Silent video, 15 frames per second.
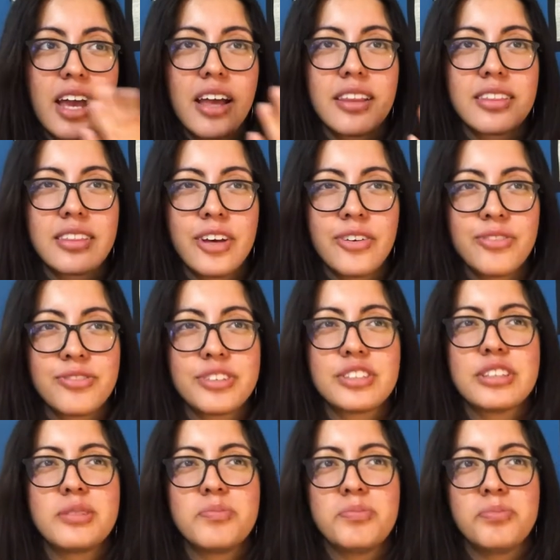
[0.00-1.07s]
the
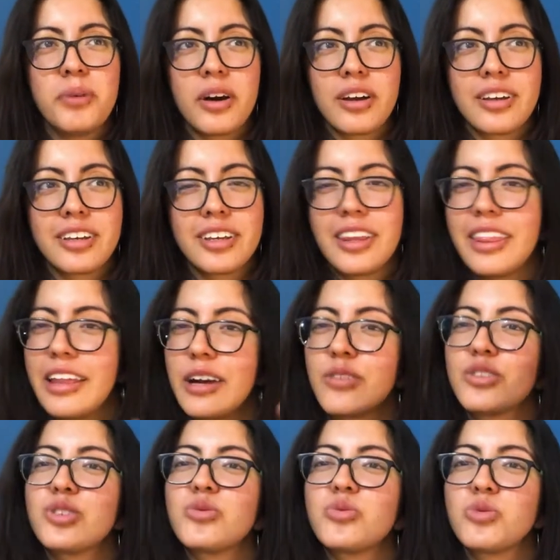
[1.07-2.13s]
first book that I
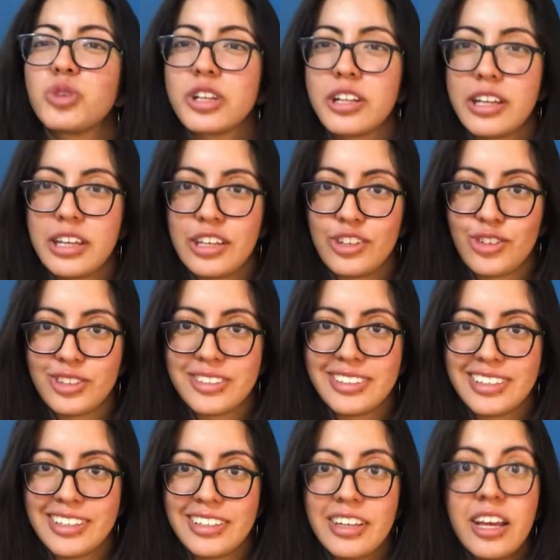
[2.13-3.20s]
was really
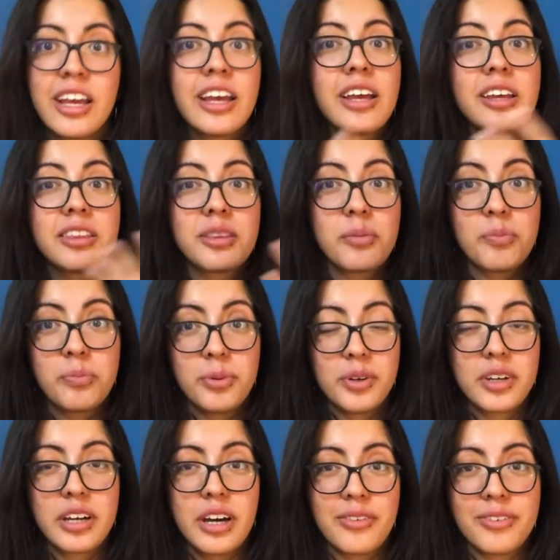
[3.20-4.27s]
interested in, the
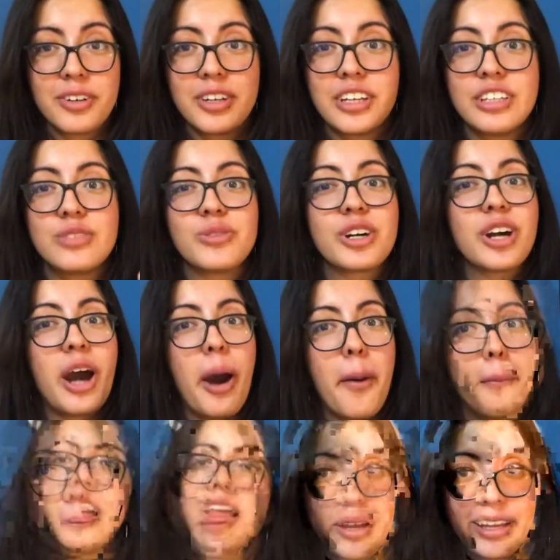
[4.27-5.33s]
book cover is what
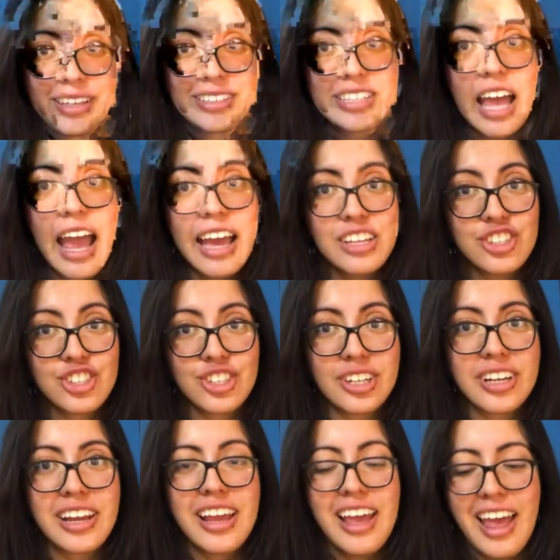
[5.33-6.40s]
got my
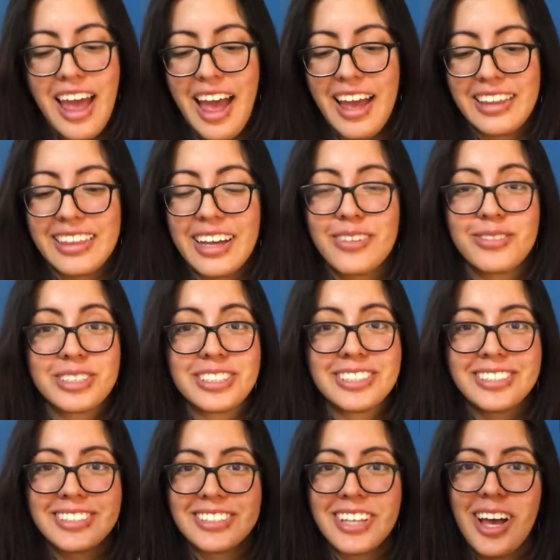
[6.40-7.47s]
attention, and that
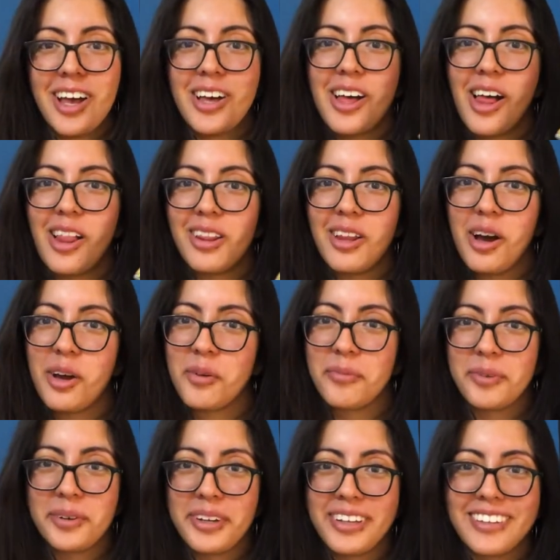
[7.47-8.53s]
was A Lawn
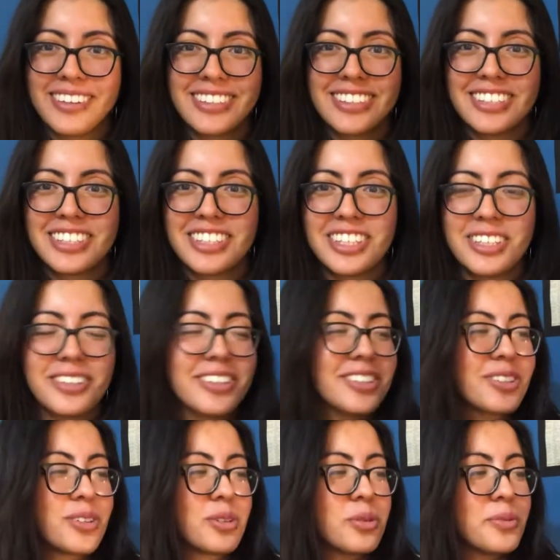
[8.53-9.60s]
Boy, this cute,
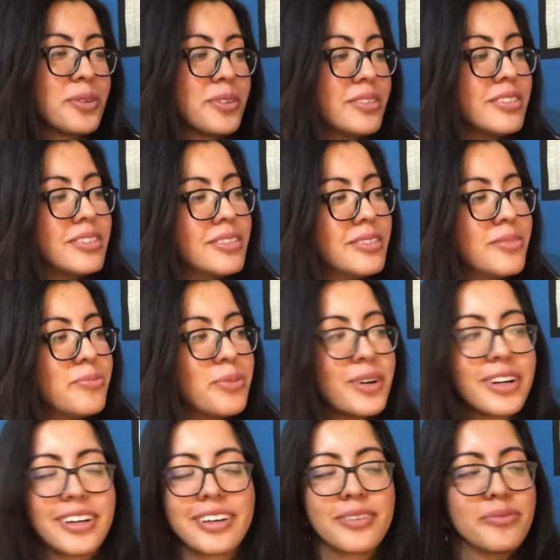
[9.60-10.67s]
adorable
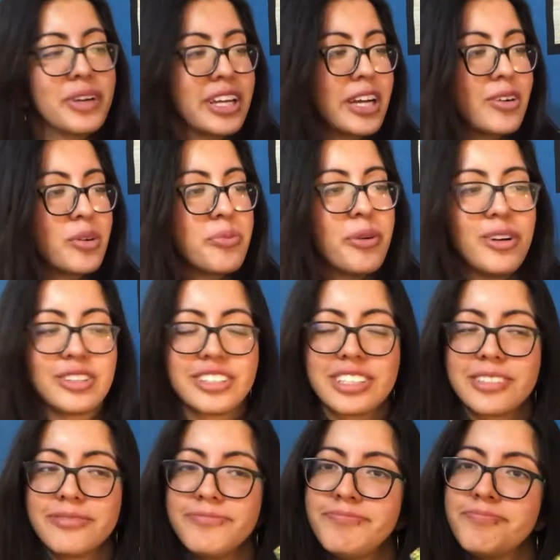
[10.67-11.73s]
book by Gary
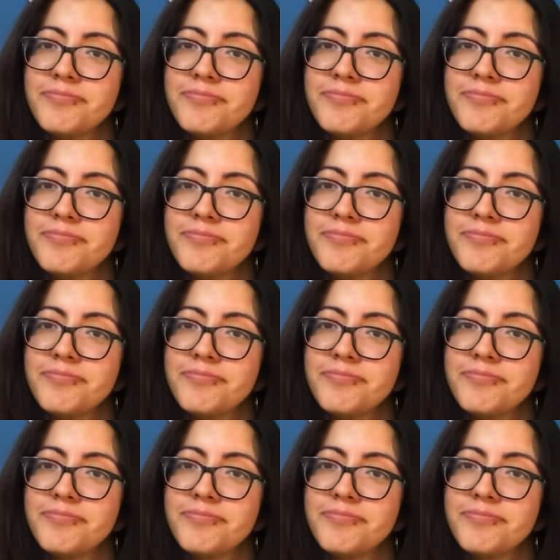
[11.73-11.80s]
Paulsen.